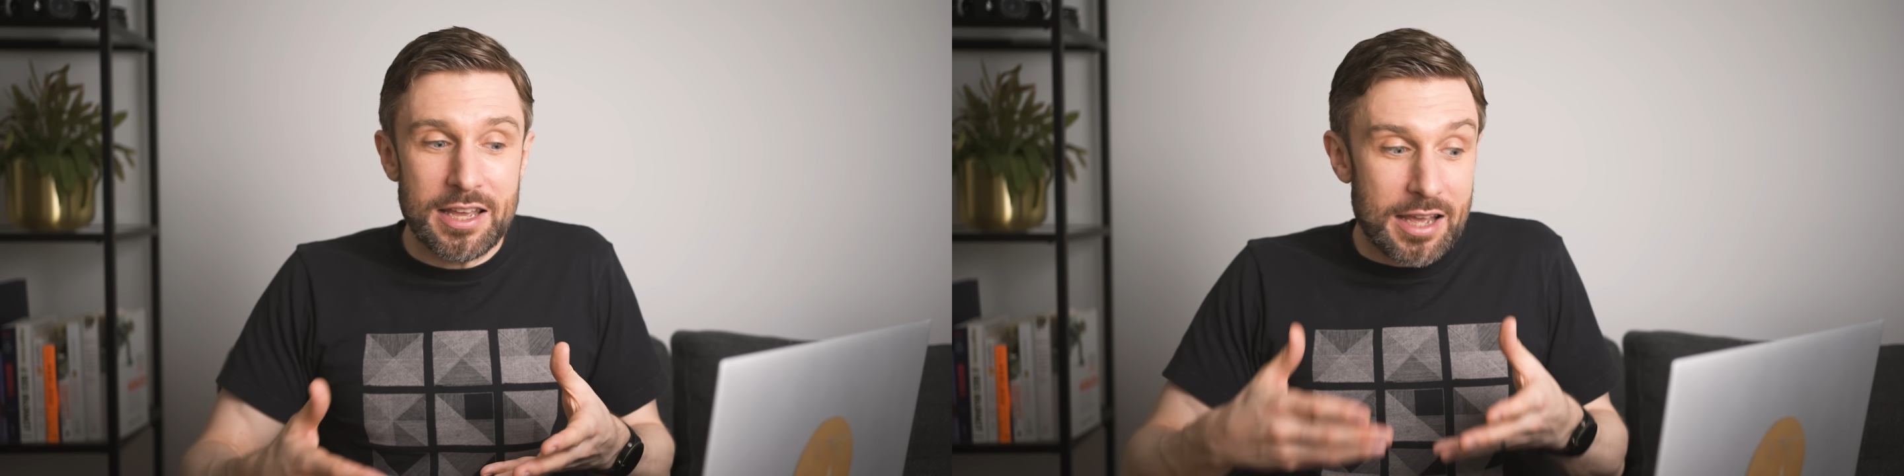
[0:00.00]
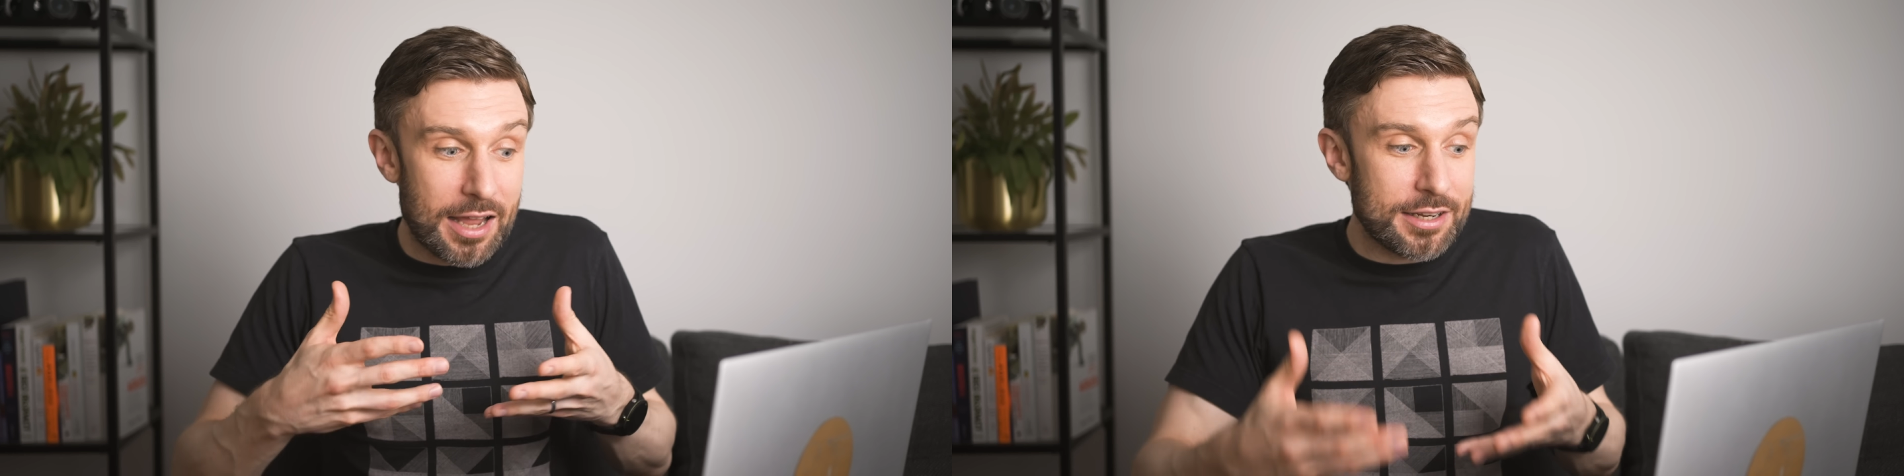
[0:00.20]

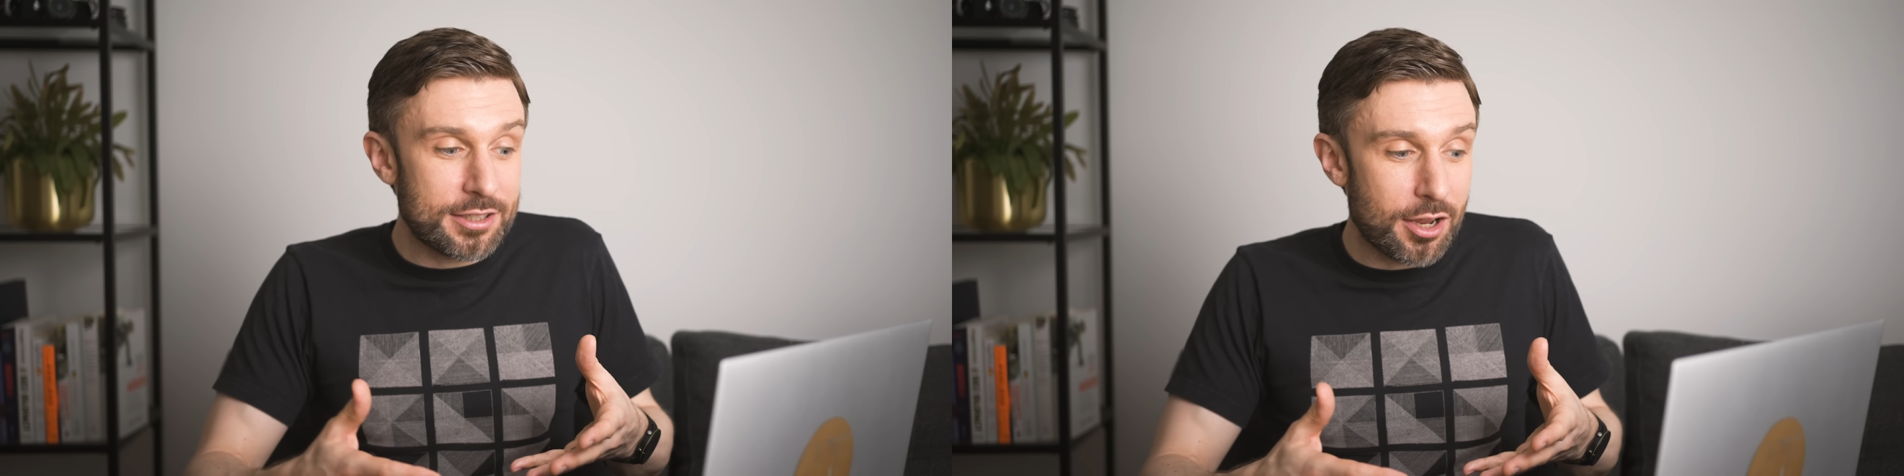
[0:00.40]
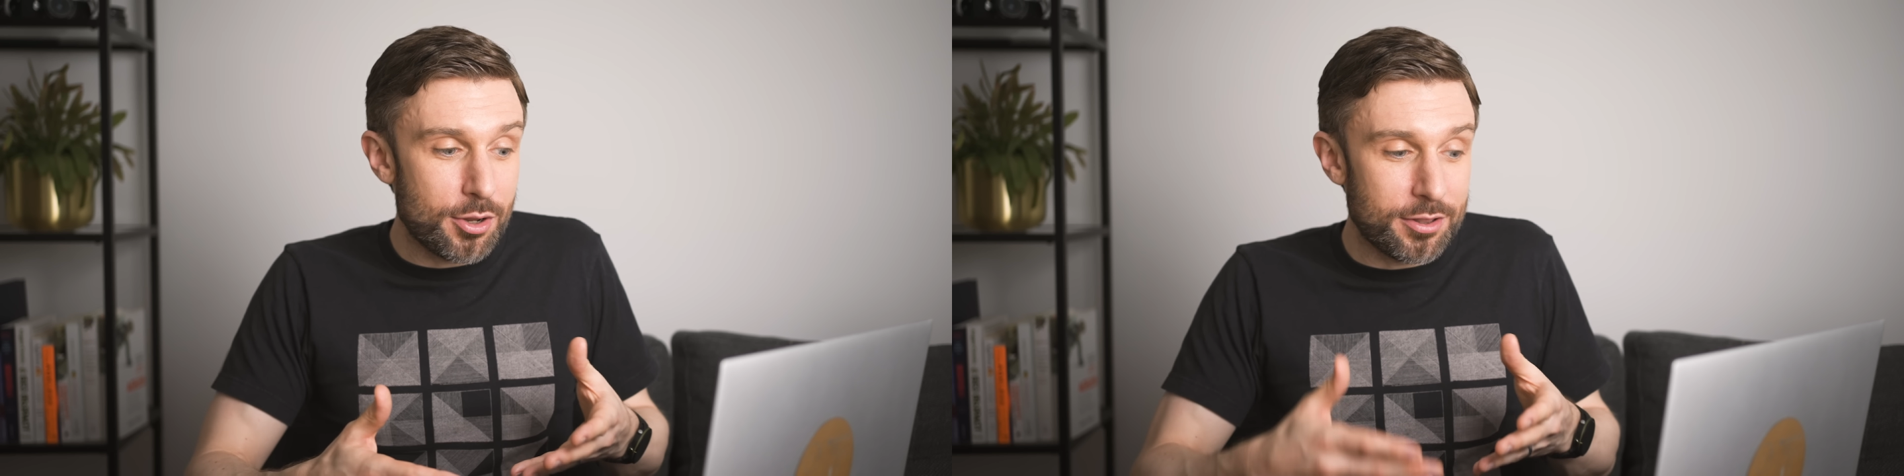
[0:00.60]
And
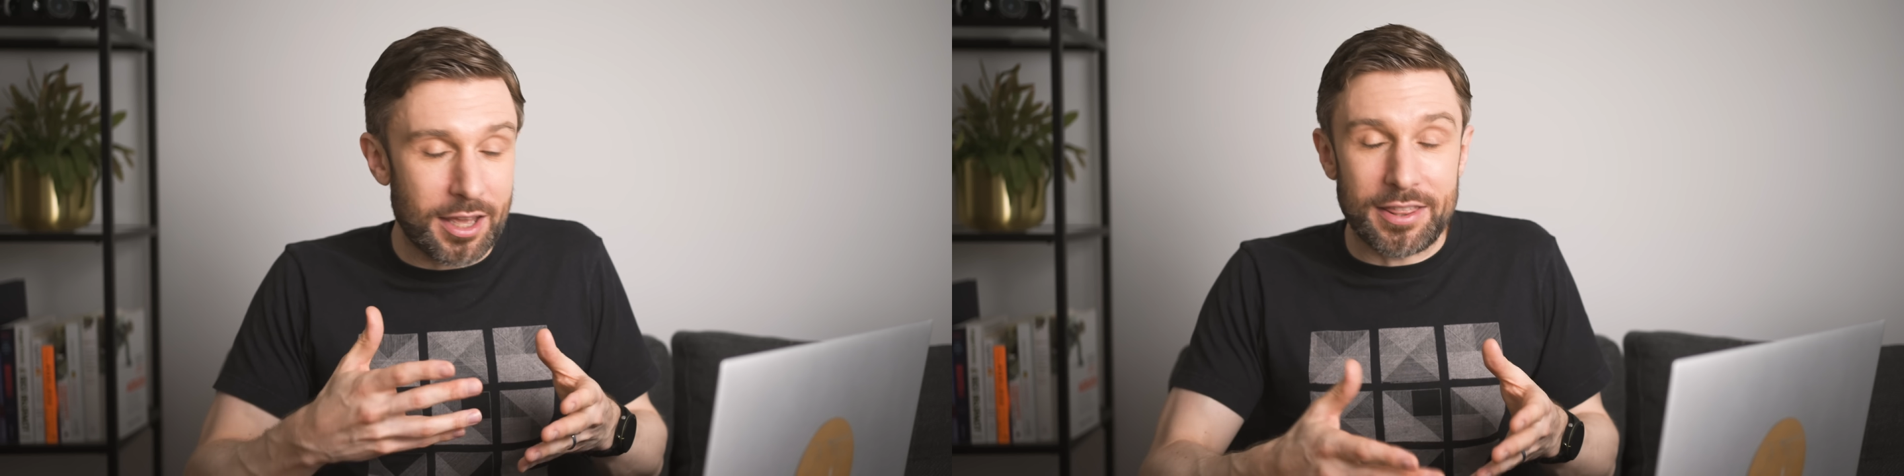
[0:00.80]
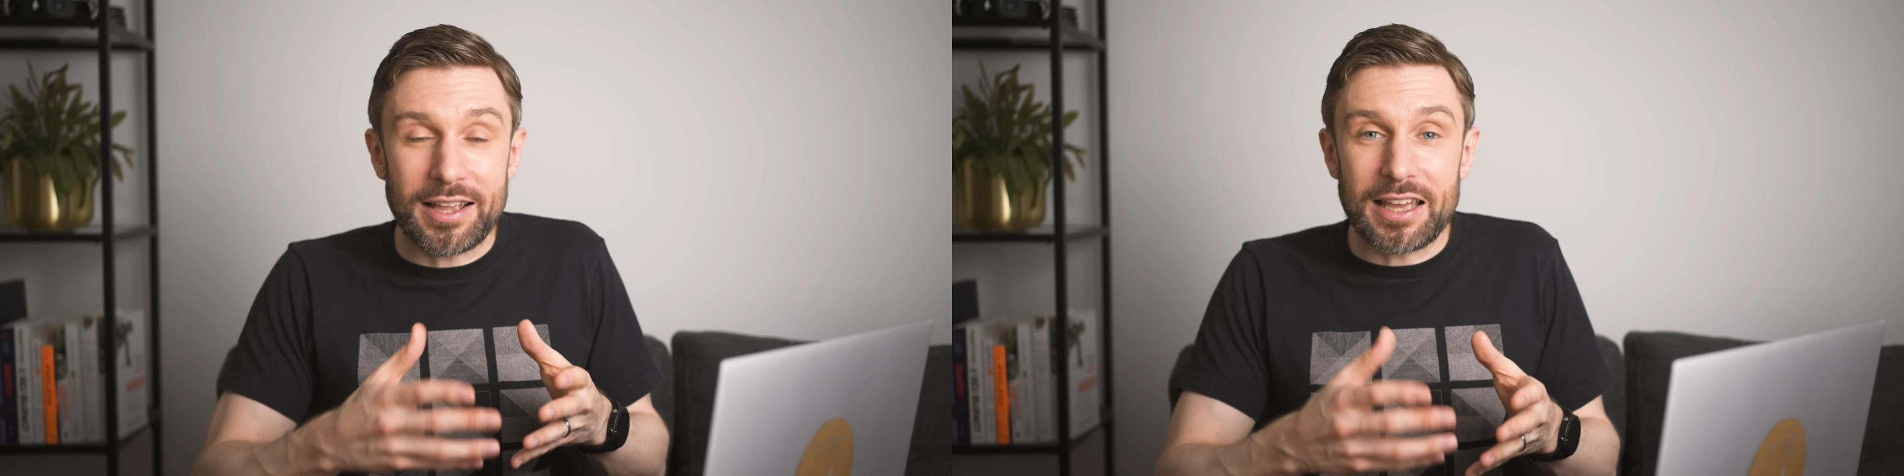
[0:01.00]
so they
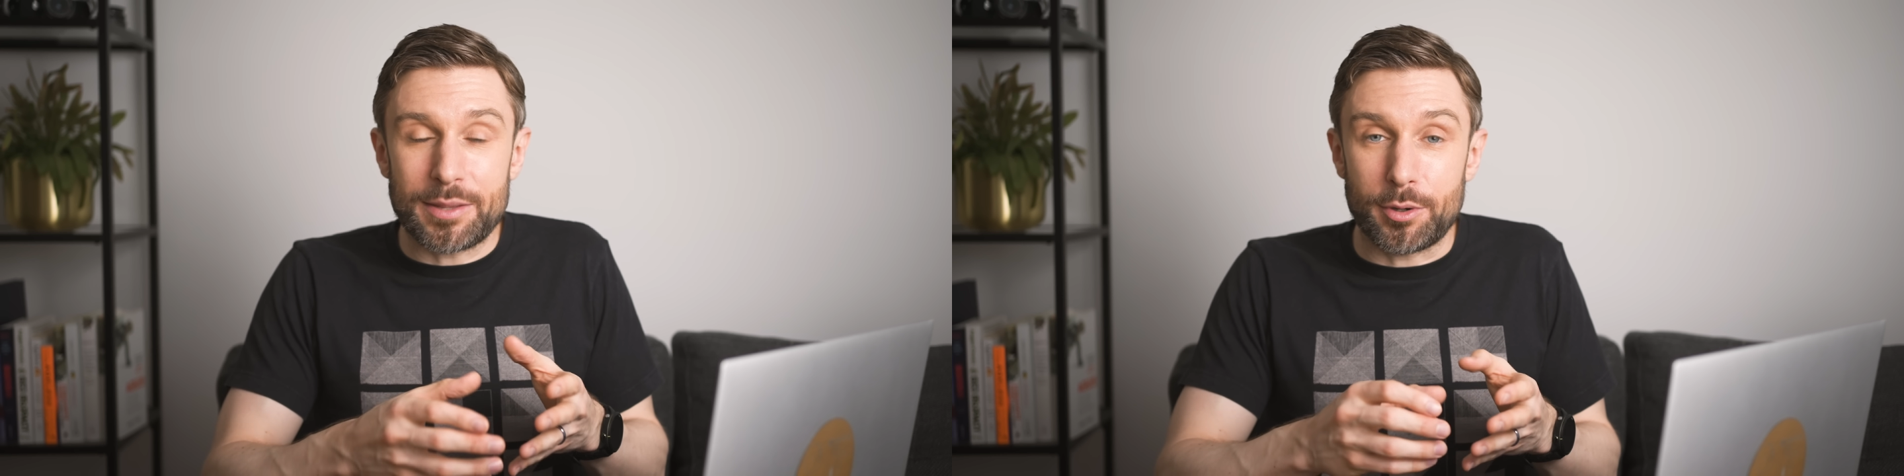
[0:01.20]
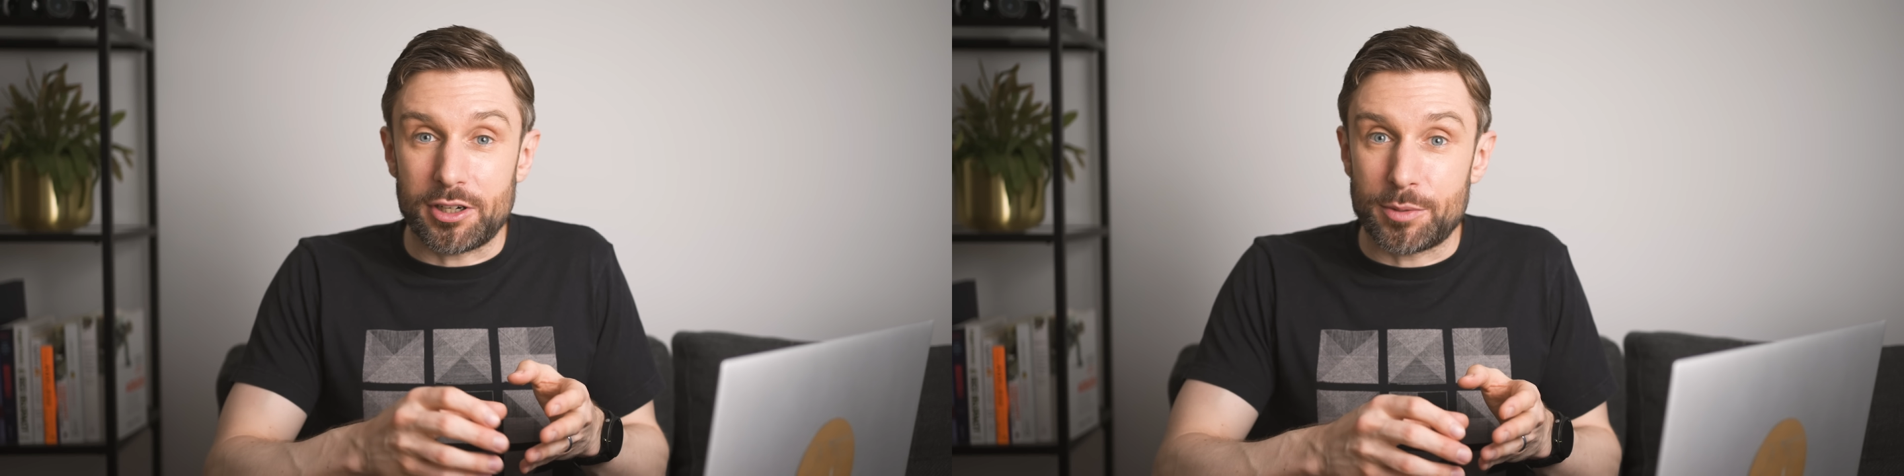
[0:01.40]
then get the model to